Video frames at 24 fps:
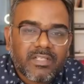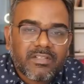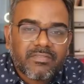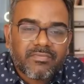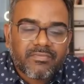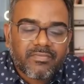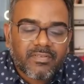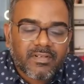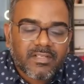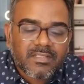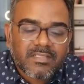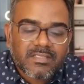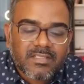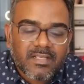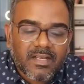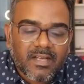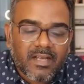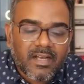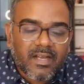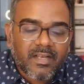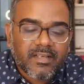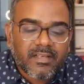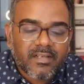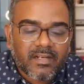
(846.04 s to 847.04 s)
the first
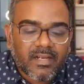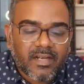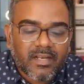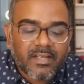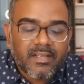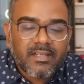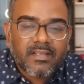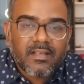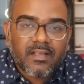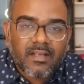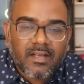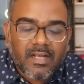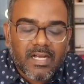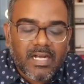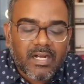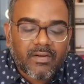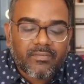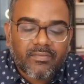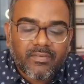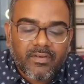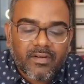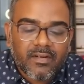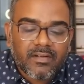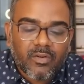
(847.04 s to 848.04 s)
higher high
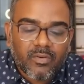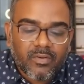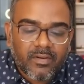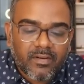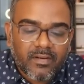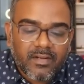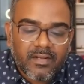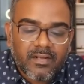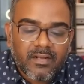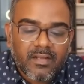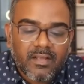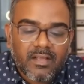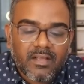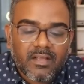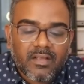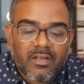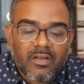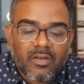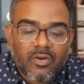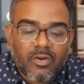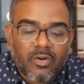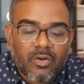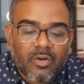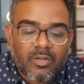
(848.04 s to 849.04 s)
after a downtrend
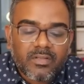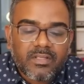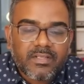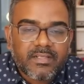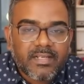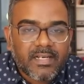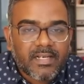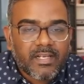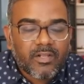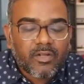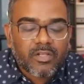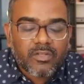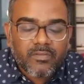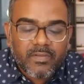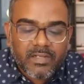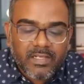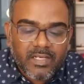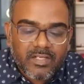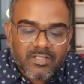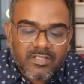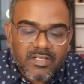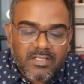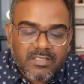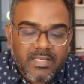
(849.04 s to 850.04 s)
on the daily or the
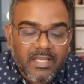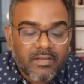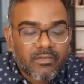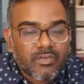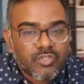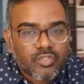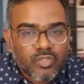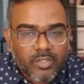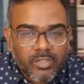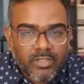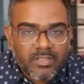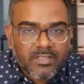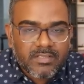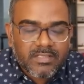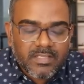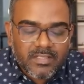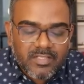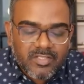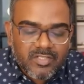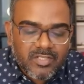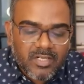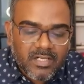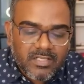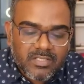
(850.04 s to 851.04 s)
weekly charts. I will show you this in
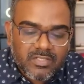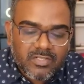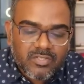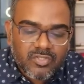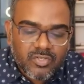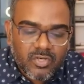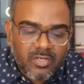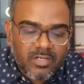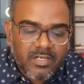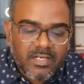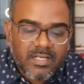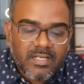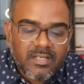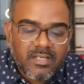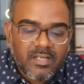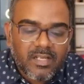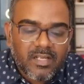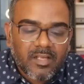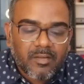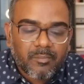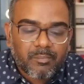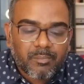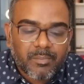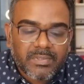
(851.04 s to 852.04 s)
the charts shortly.
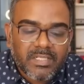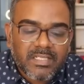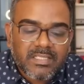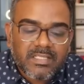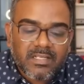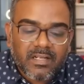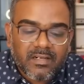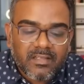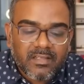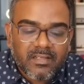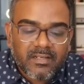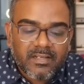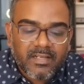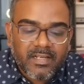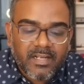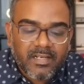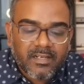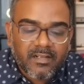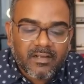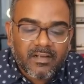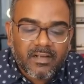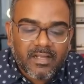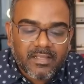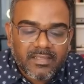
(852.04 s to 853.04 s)
That's another
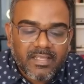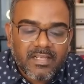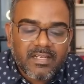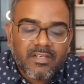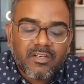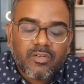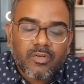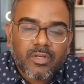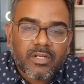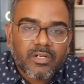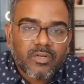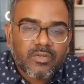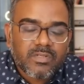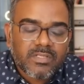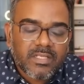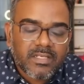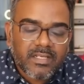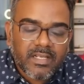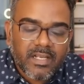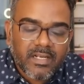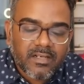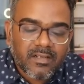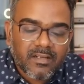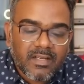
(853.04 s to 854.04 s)
indicator. And then you can use the
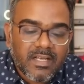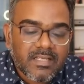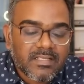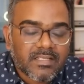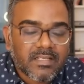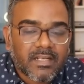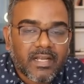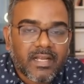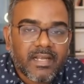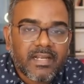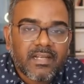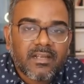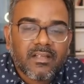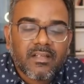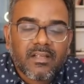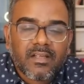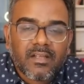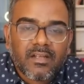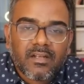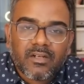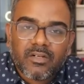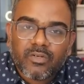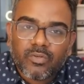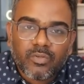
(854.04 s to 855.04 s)
indicator as a guide
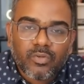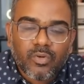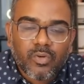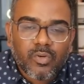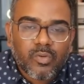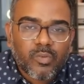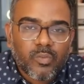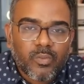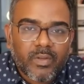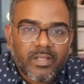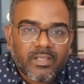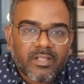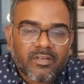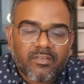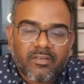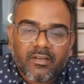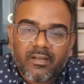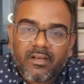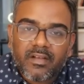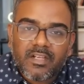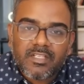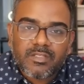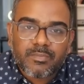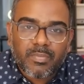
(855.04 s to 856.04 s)
to know when the
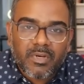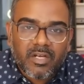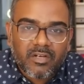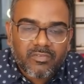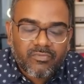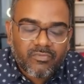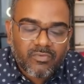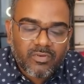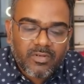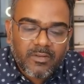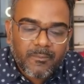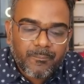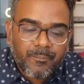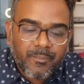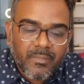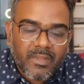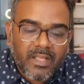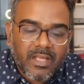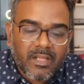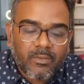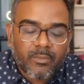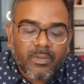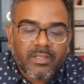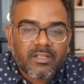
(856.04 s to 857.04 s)
trend is powerful
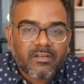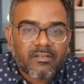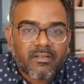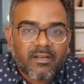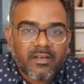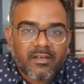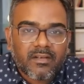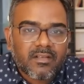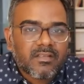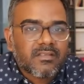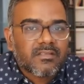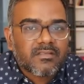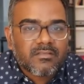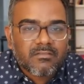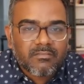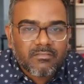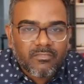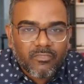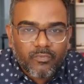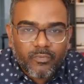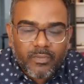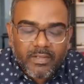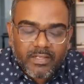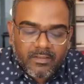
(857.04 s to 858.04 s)
and when the trend is
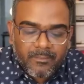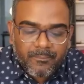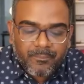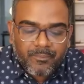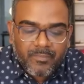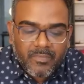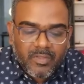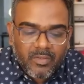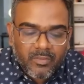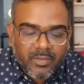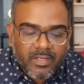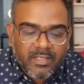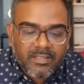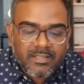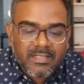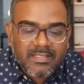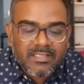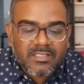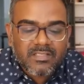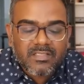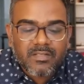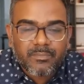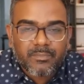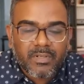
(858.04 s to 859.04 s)
weak. Okay,
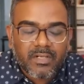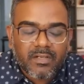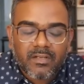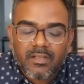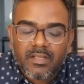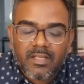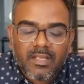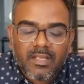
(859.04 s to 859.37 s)
that's simple.